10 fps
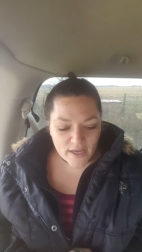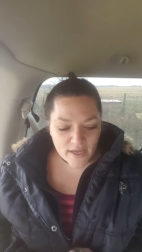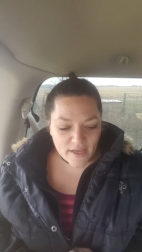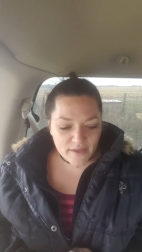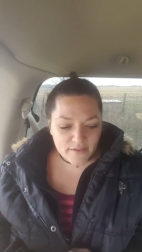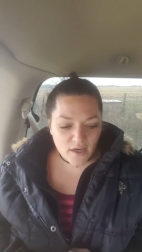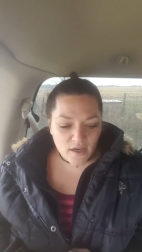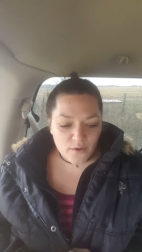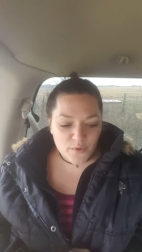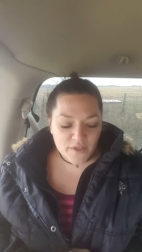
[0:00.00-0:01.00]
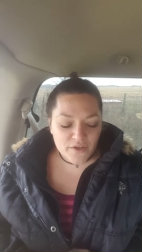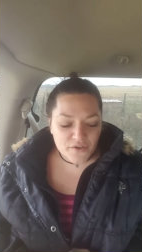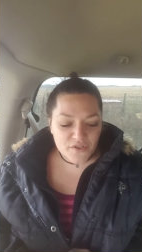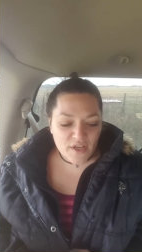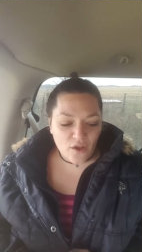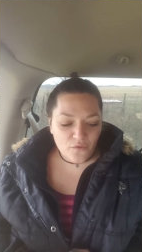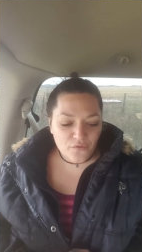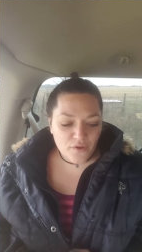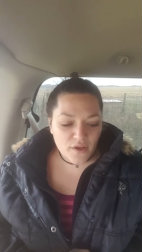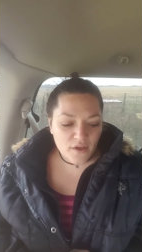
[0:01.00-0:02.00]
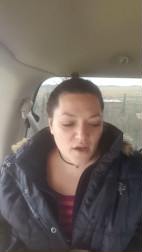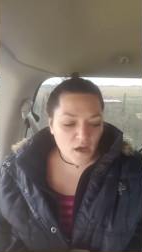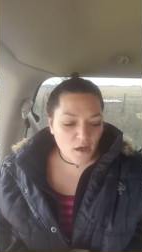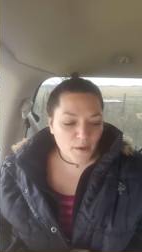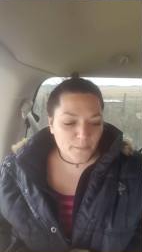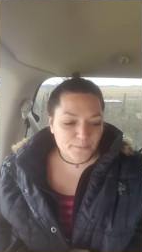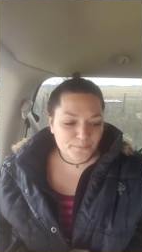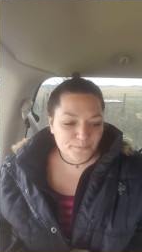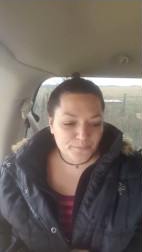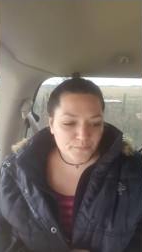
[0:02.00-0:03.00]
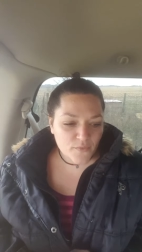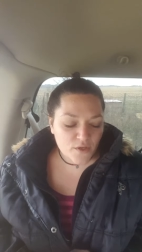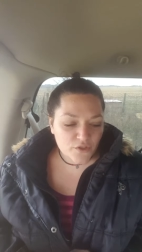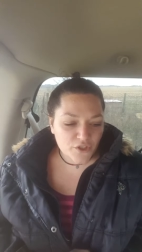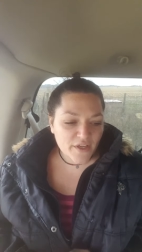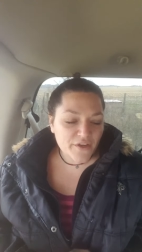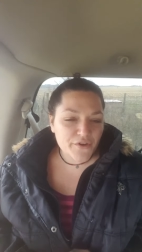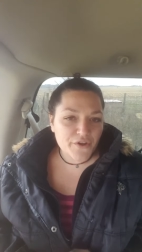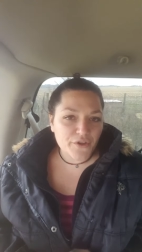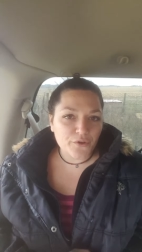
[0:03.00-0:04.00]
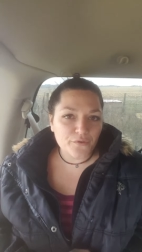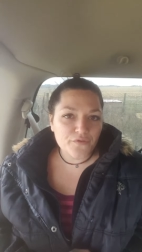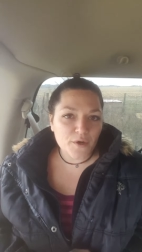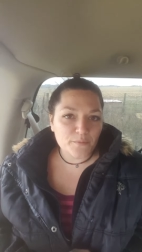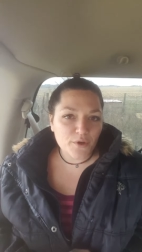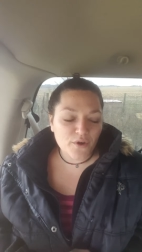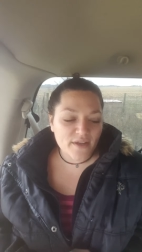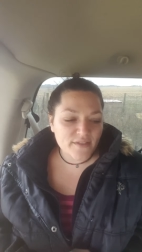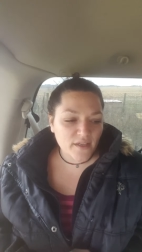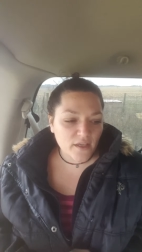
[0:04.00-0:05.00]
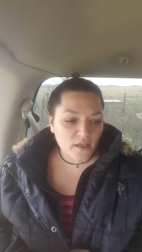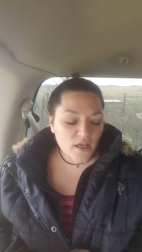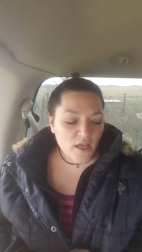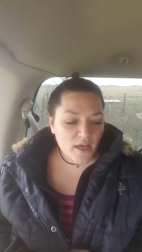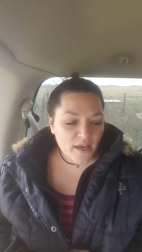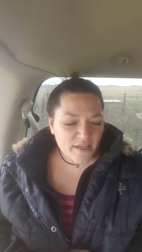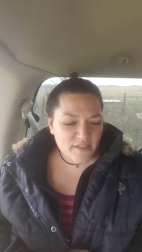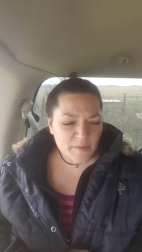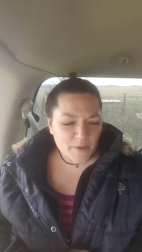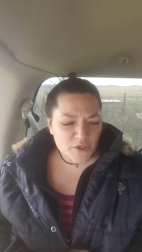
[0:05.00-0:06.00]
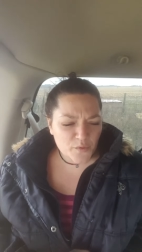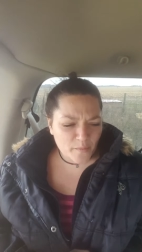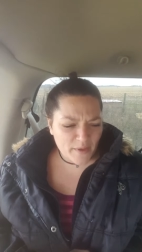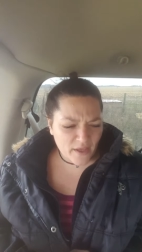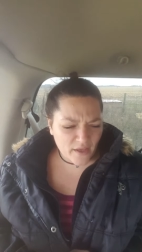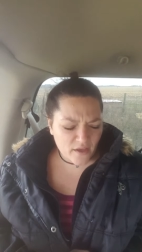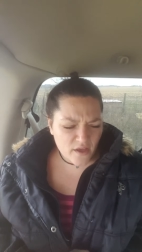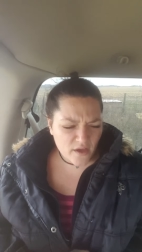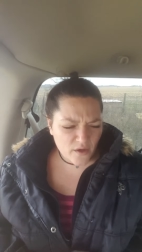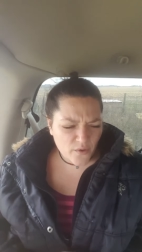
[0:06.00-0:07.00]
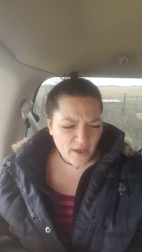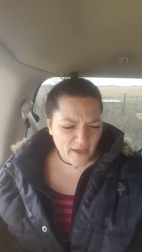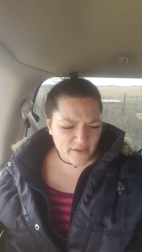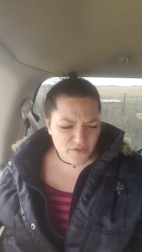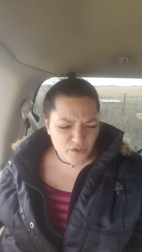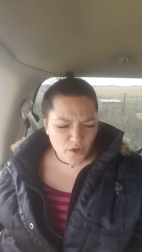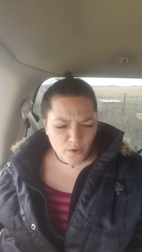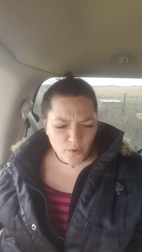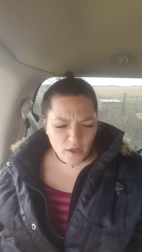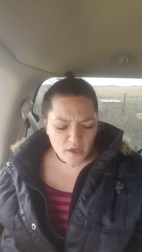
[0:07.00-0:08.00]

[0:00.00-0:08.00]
and within yourself to hinder you from progressing as a spiritual being. Okay, so